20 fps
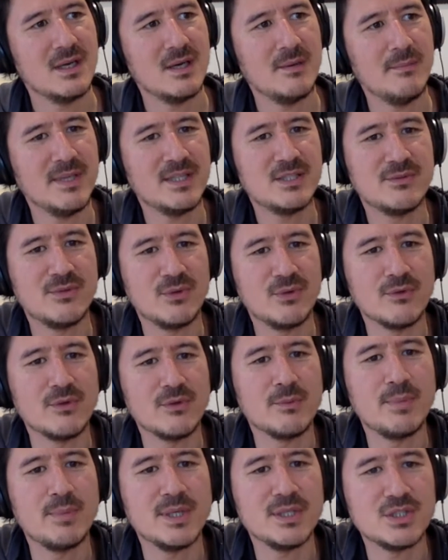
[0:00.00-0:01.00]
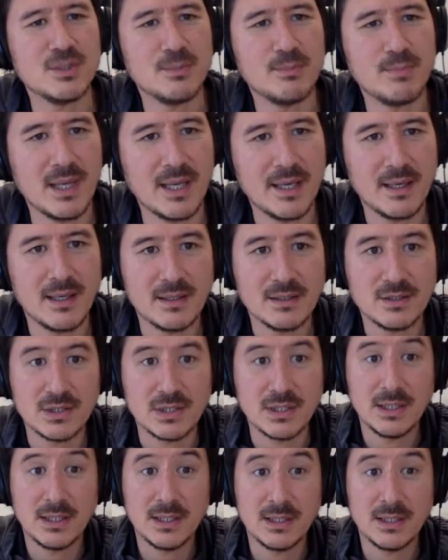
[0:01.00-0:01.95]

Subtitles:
metaphor of the pitcher plant, actually.